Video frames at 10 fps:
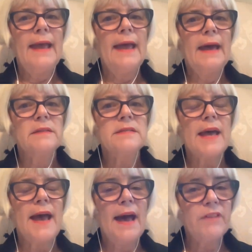
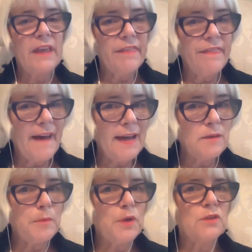and having
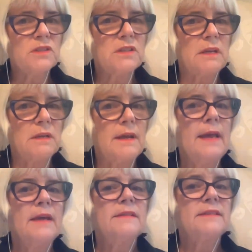that person
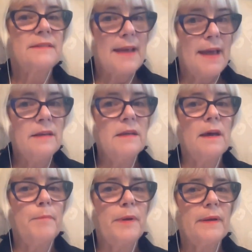stand
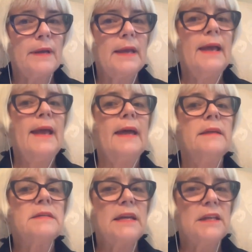up
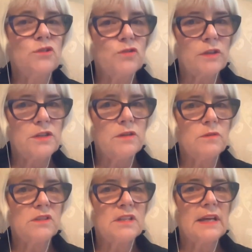and
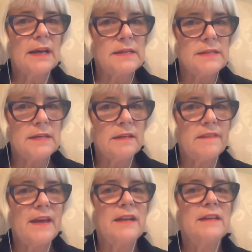introduce the idea
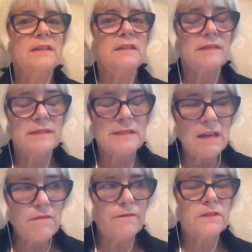that it is
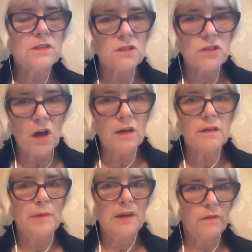safe to talk
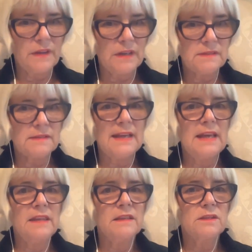about this
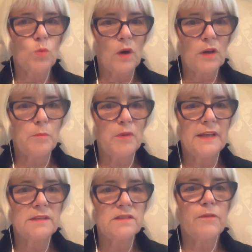in this
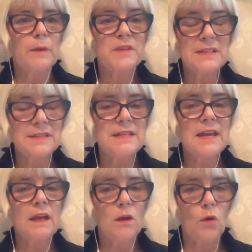workplace from this
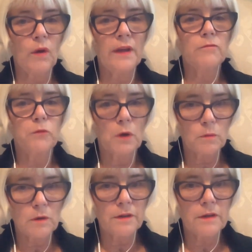day going
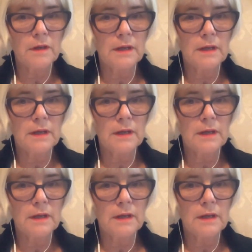forward.